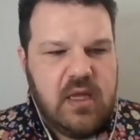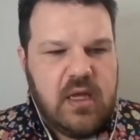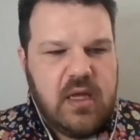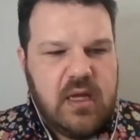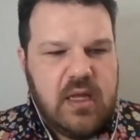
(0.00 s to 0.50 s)

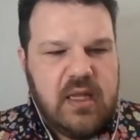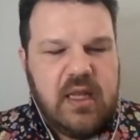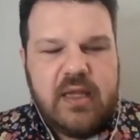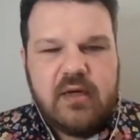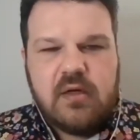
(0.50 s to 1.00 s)
a
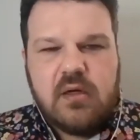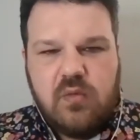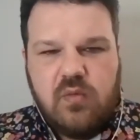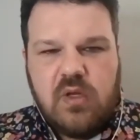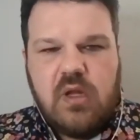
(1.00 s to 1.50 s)

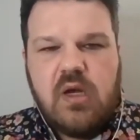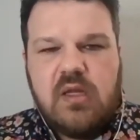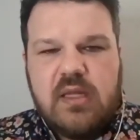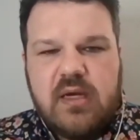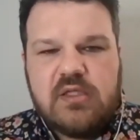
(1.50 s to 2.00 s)
long
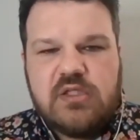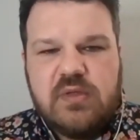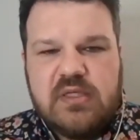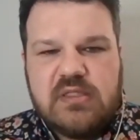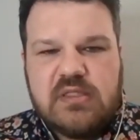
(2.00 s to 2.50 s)
letter to
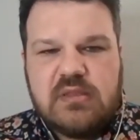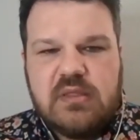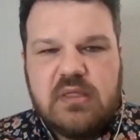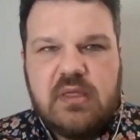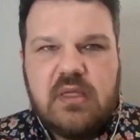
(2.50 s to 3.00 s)
his
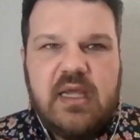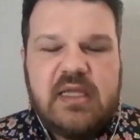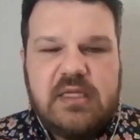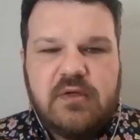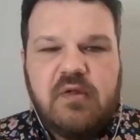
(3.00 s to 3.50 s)

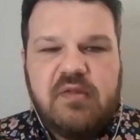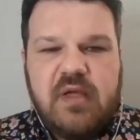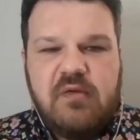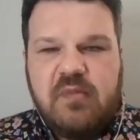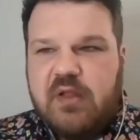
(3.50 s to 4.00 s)
18-year-old son who's
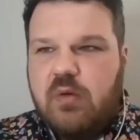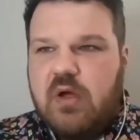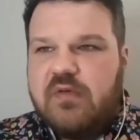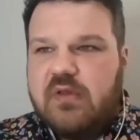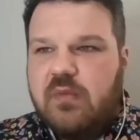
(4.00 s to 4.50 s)
about to go
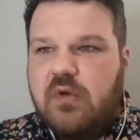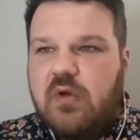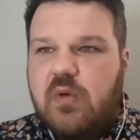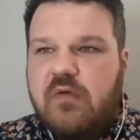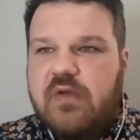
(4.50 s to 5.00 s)
off into the world,
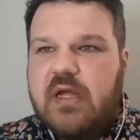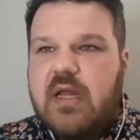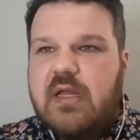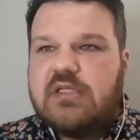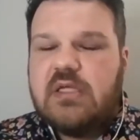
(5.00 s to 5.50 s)
go off into
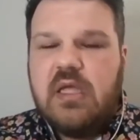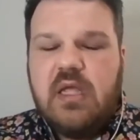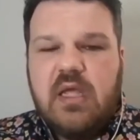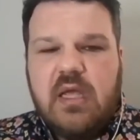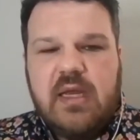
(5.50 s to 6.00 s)
college,
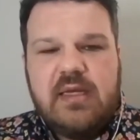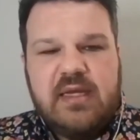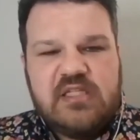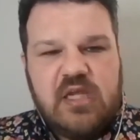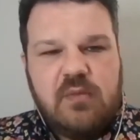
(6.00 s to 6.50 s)
and
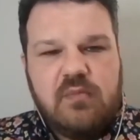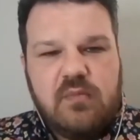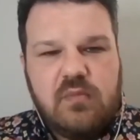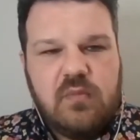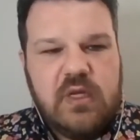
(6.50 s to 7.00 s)
teaching him,
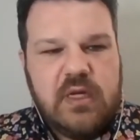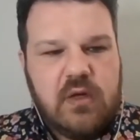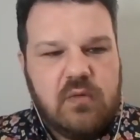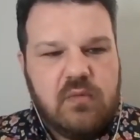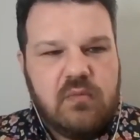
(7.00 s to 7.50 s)
you
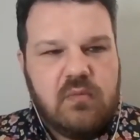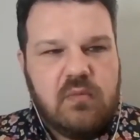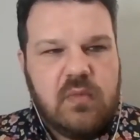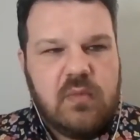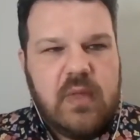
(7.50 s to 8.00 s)
know,
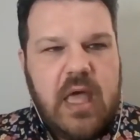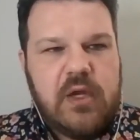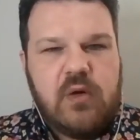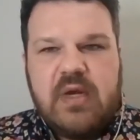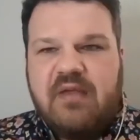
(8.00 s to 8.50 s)
how you
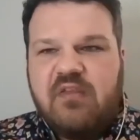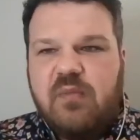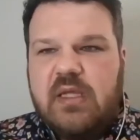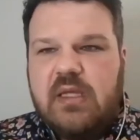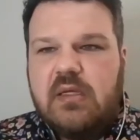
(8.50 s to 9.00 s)
don't have to be